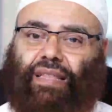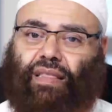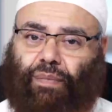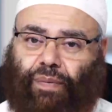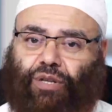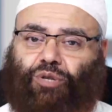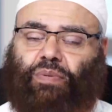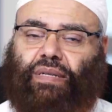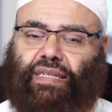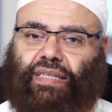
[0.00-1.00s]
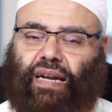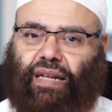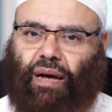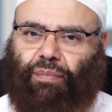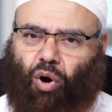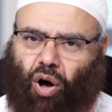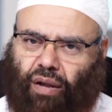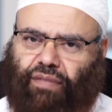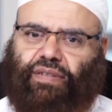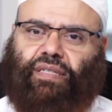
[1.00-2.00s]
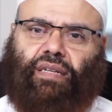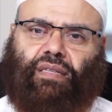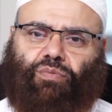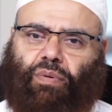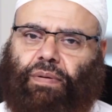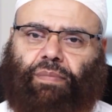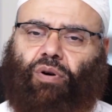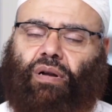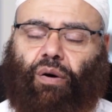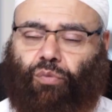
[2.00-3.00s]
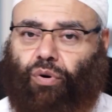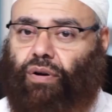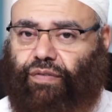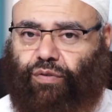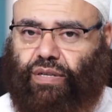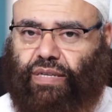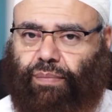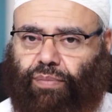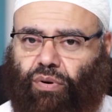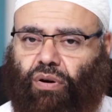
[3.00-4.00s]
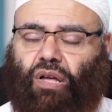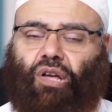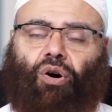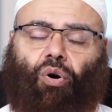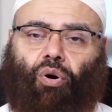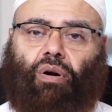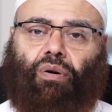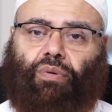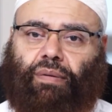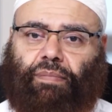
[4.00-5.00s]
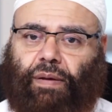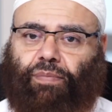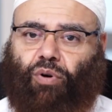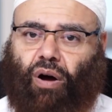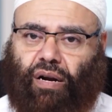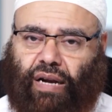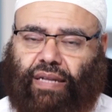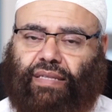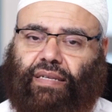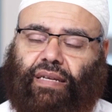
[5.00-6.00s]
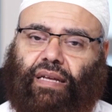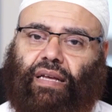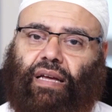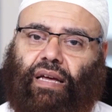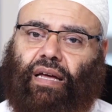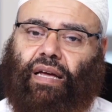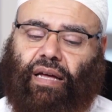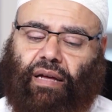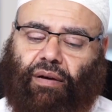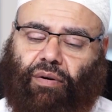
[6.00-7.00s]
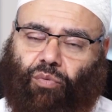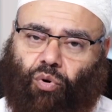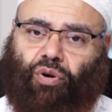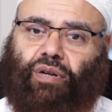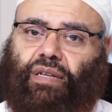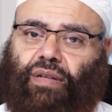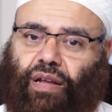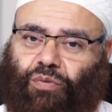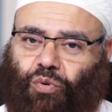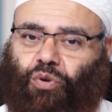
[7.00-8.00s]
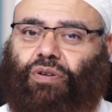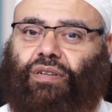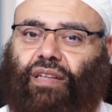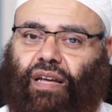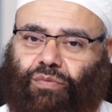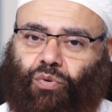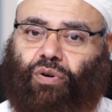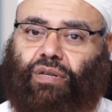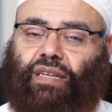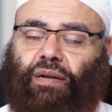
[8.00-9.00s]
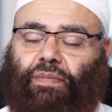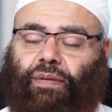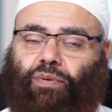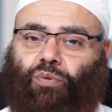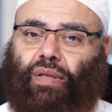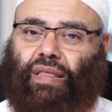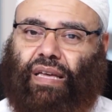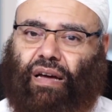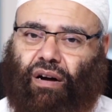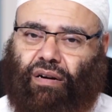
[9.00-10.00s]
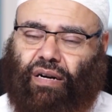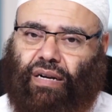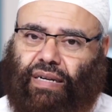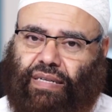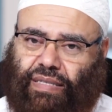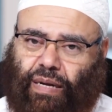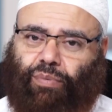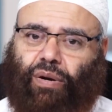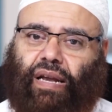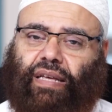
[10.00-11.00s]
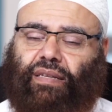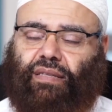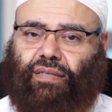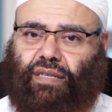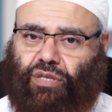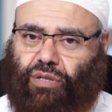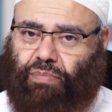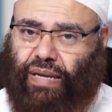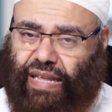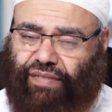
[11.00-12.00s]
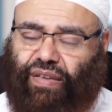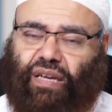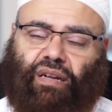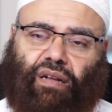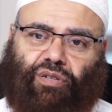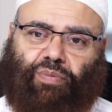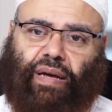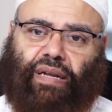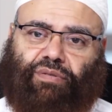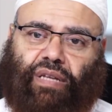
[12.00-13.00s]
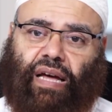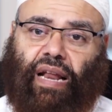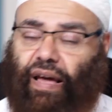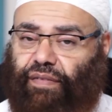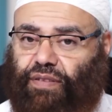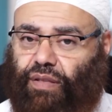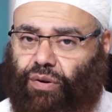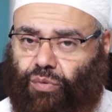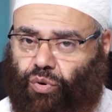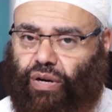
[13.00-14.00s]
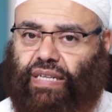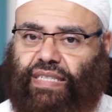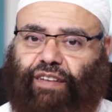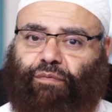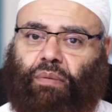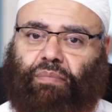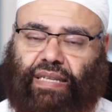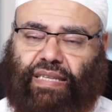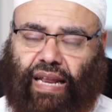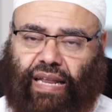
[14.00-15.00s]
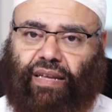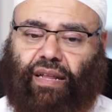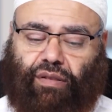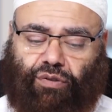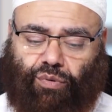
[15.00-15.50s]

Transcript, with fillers: that the punishment does not come all of a sudden when people are not warned, for example, or when people are not uh, uh, warned and warned and warned, and people, when they are stubbornly disbelieving in Allah subhanahu wa ta'ala after the warnings have been made clear and the